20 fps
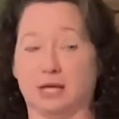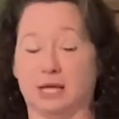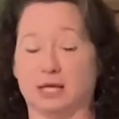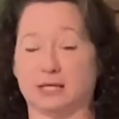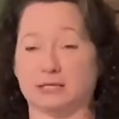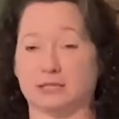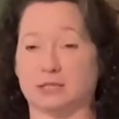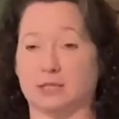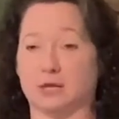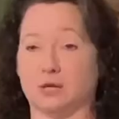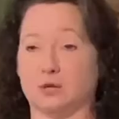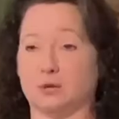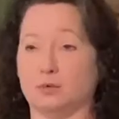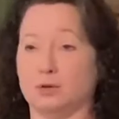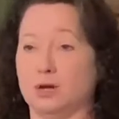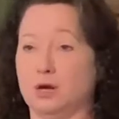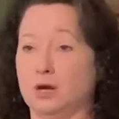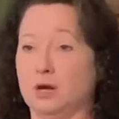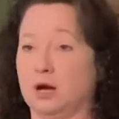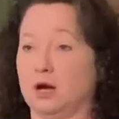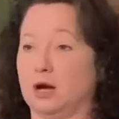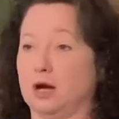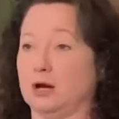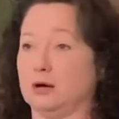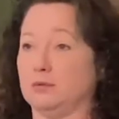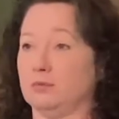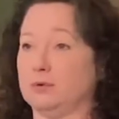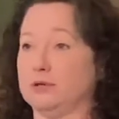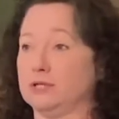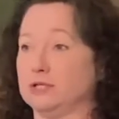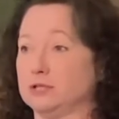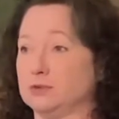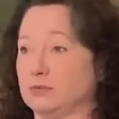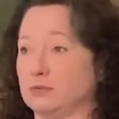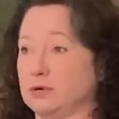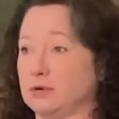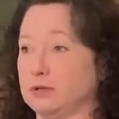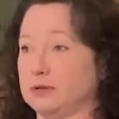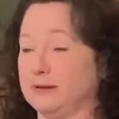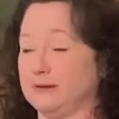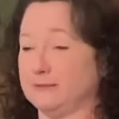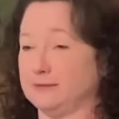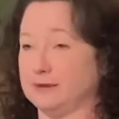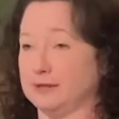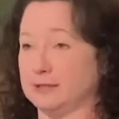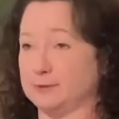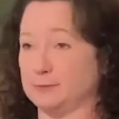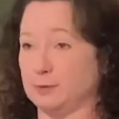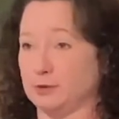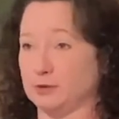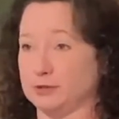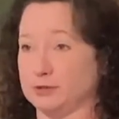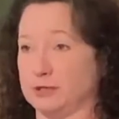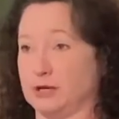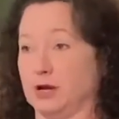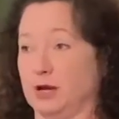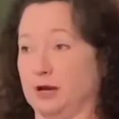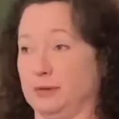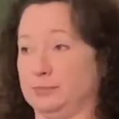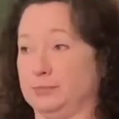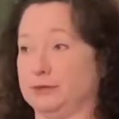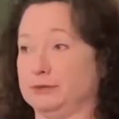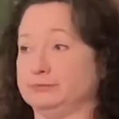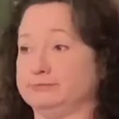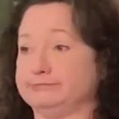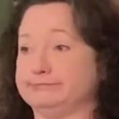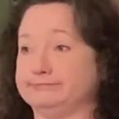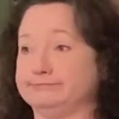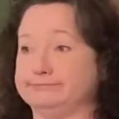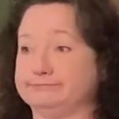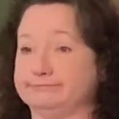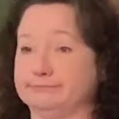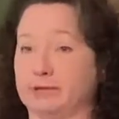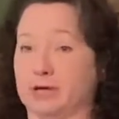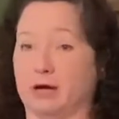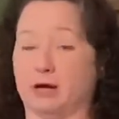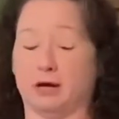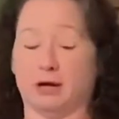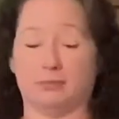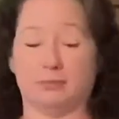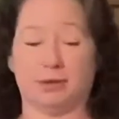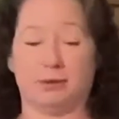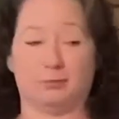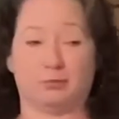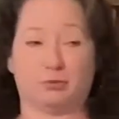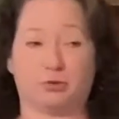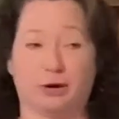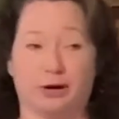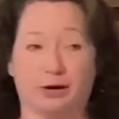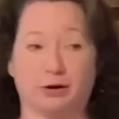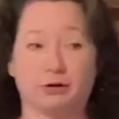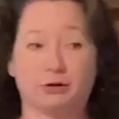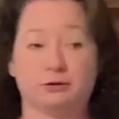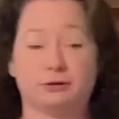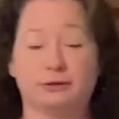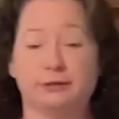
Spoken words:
And so we just want to lift this person up in prayer.